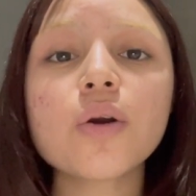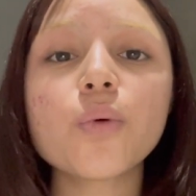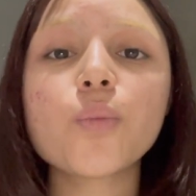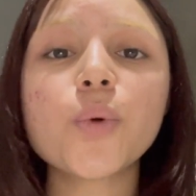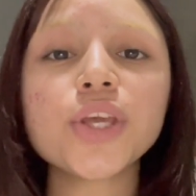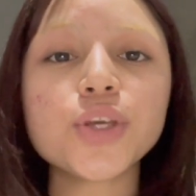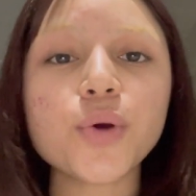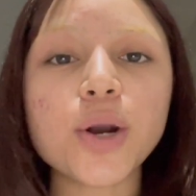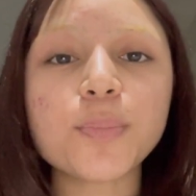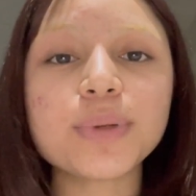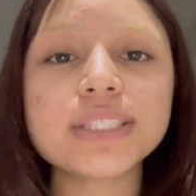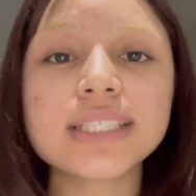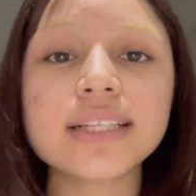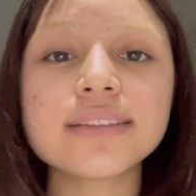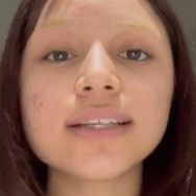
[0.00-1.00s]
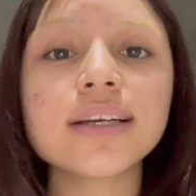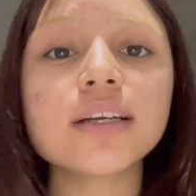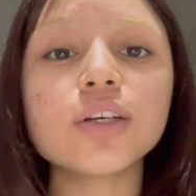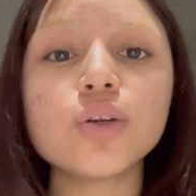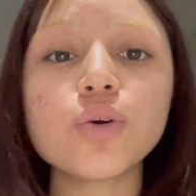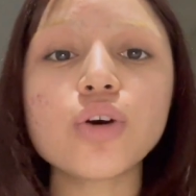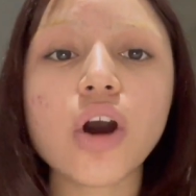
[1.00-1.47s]
When you are
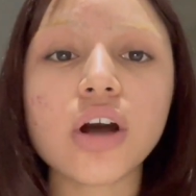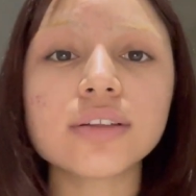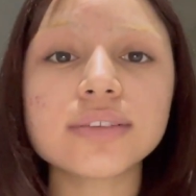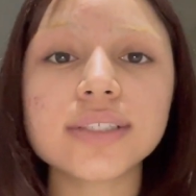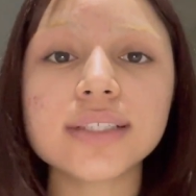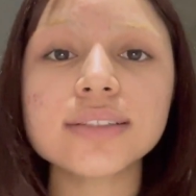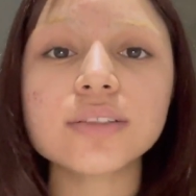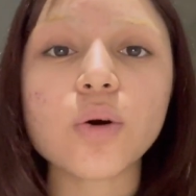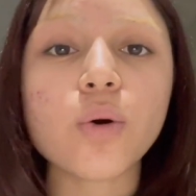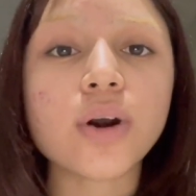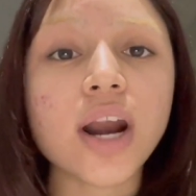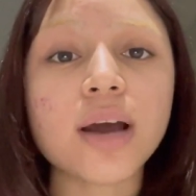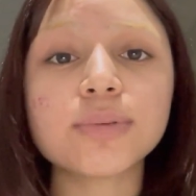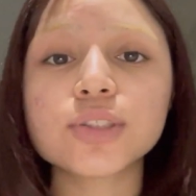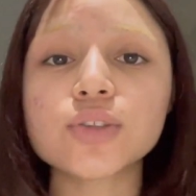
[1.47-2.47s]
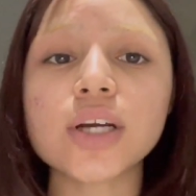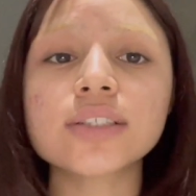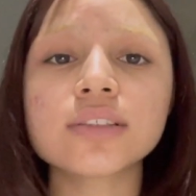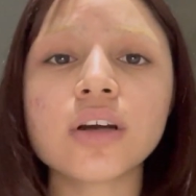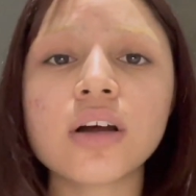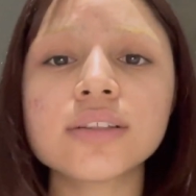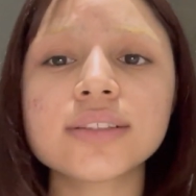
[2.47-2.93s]
presenting new content or
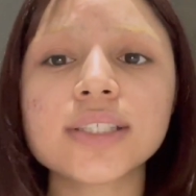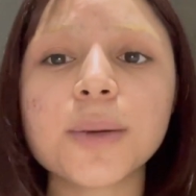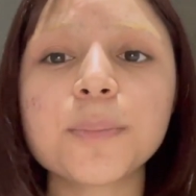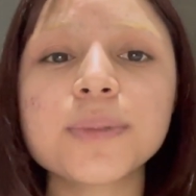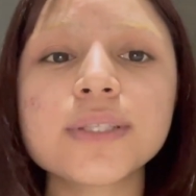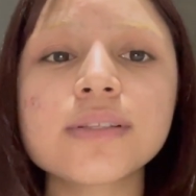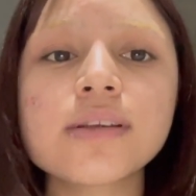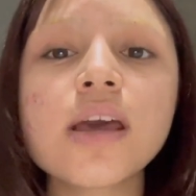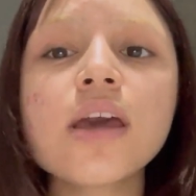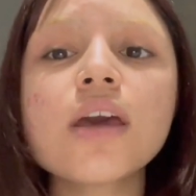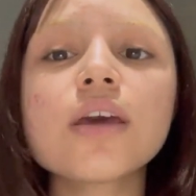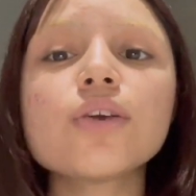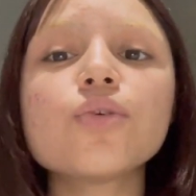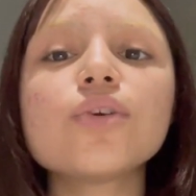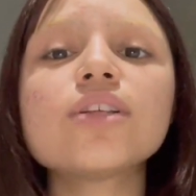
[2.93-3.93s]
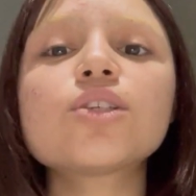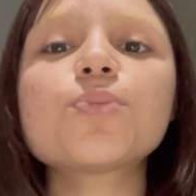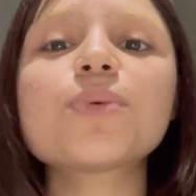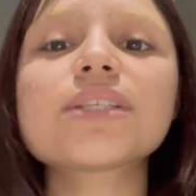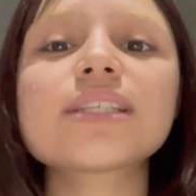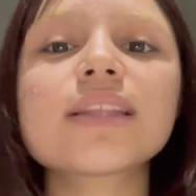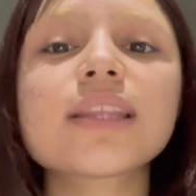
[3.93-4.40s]
abstract concepts, you need to
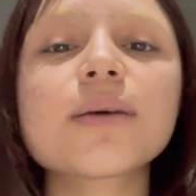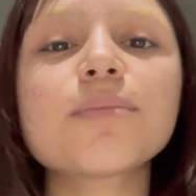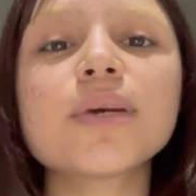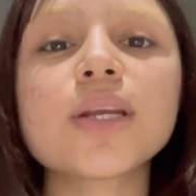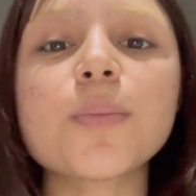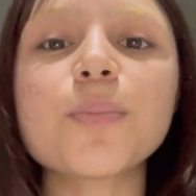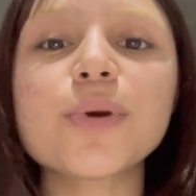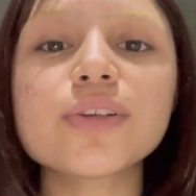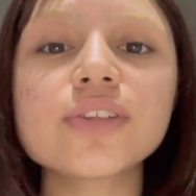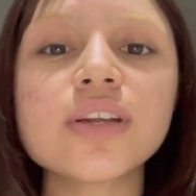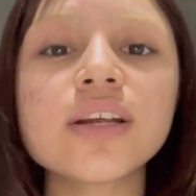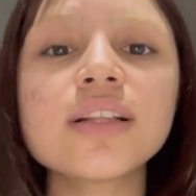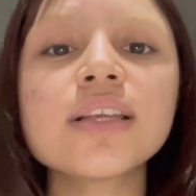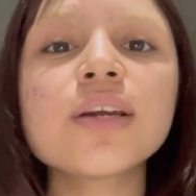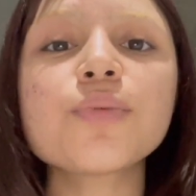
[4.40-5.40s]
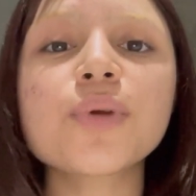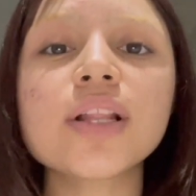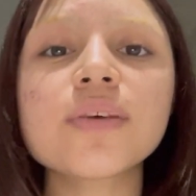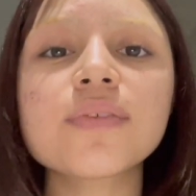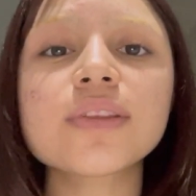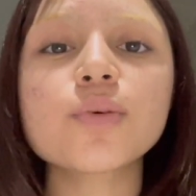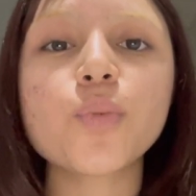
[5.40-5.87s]
present them in a personally
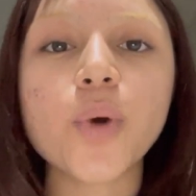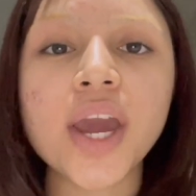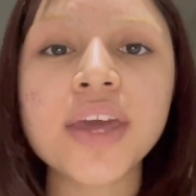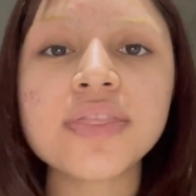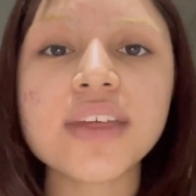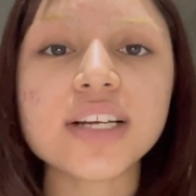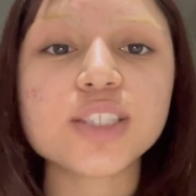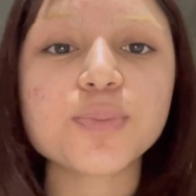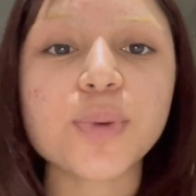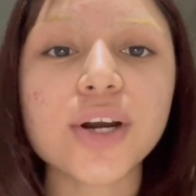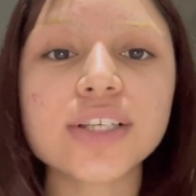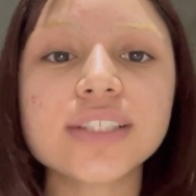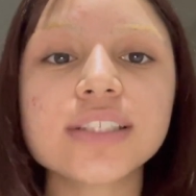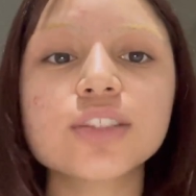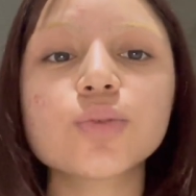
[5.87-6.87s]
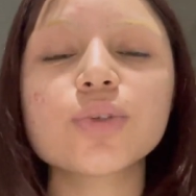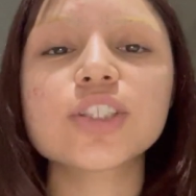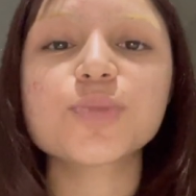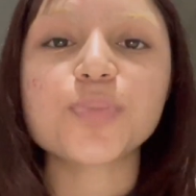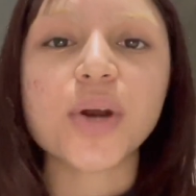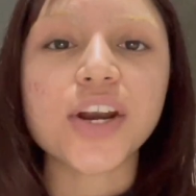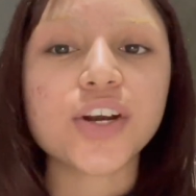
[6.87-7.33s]
relevant way that sparks a
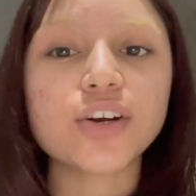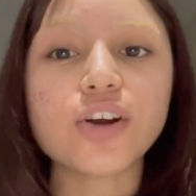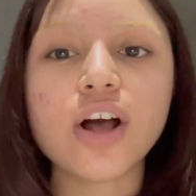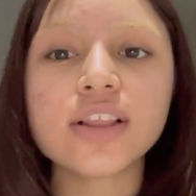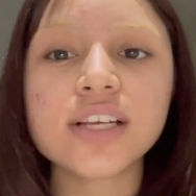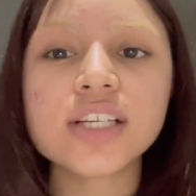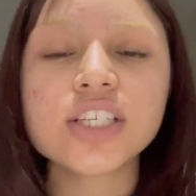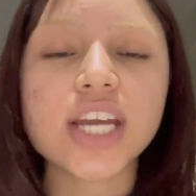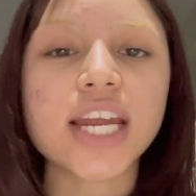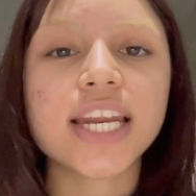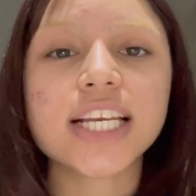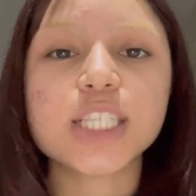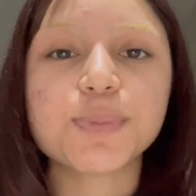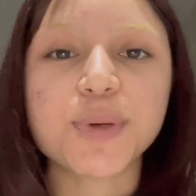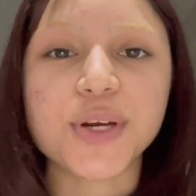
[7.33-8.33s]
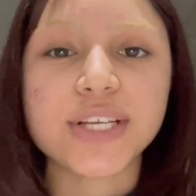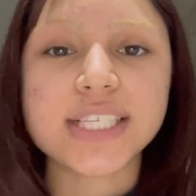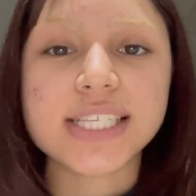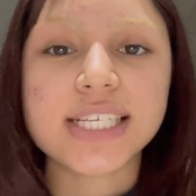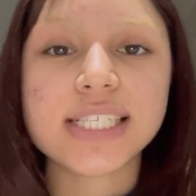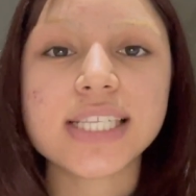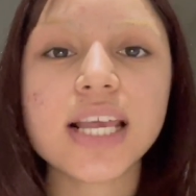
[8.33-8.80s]
student's prior knowledge and
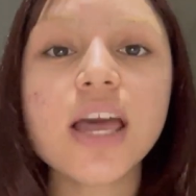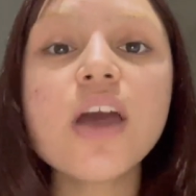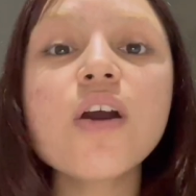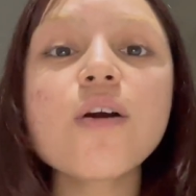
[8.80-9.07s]
experiences.